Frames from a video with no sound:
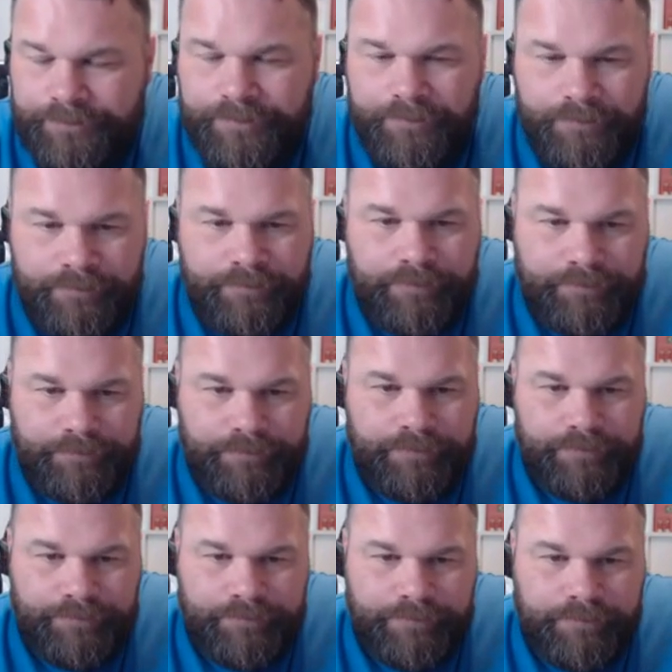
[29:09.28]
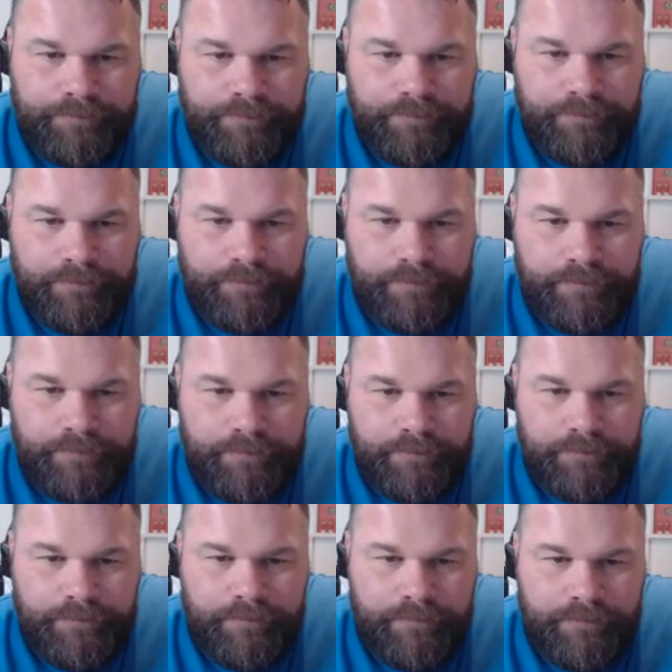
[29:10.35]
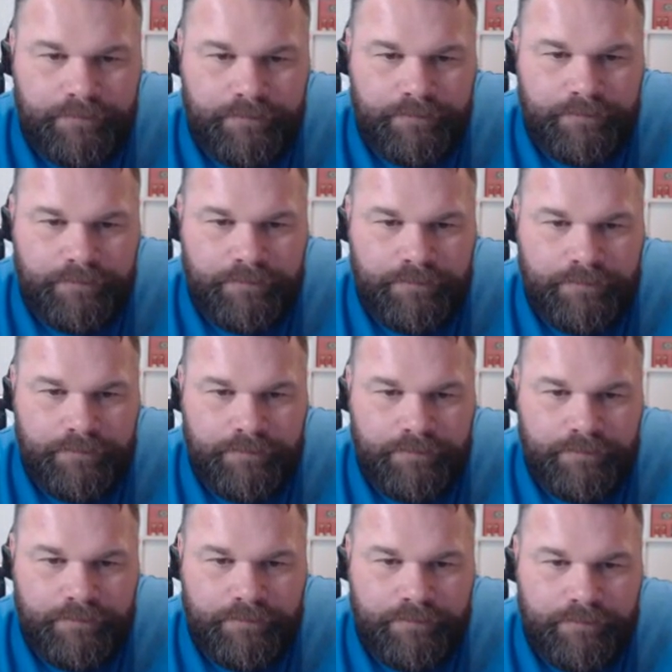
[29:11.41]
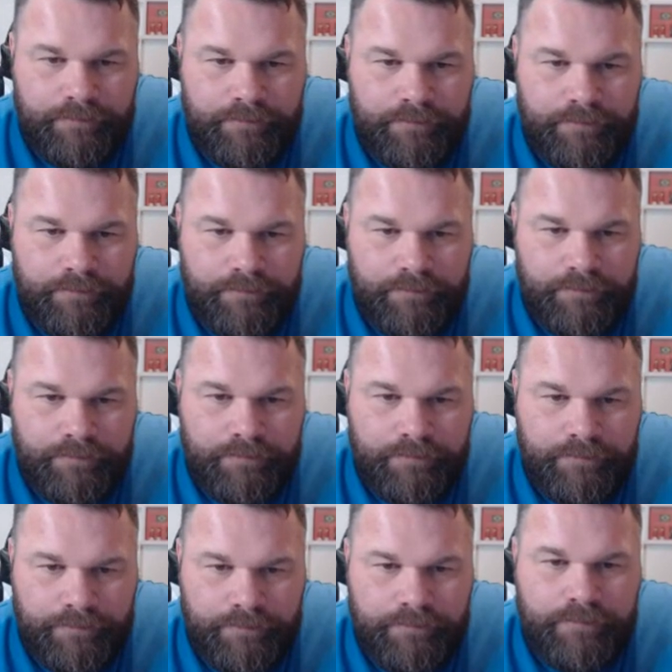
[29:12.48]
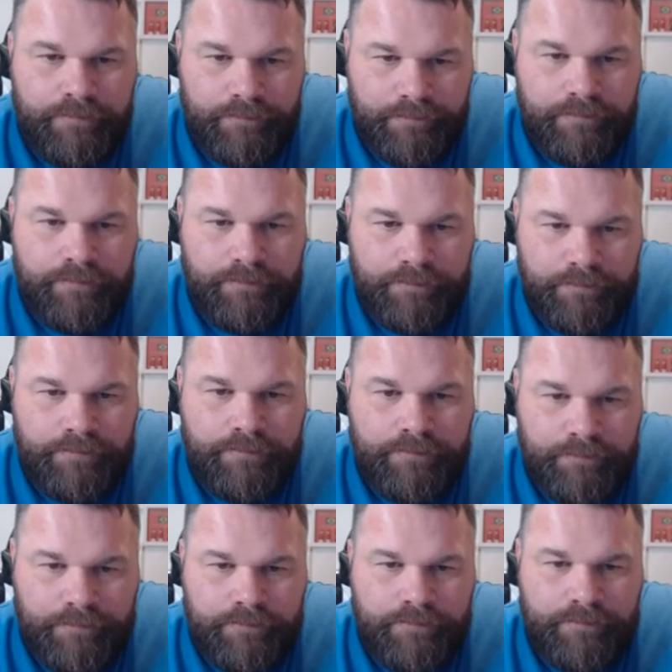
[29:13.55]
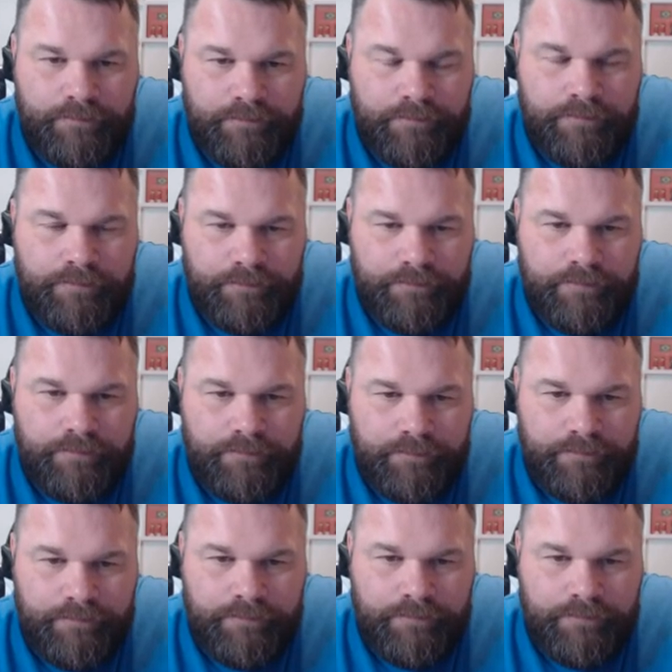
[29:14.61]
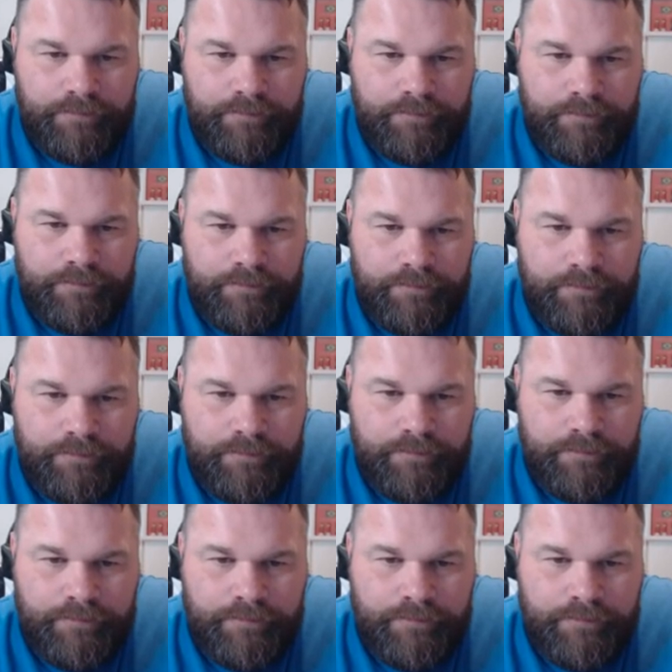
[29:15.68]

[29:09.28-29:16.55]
No words are spoken by the person on screen.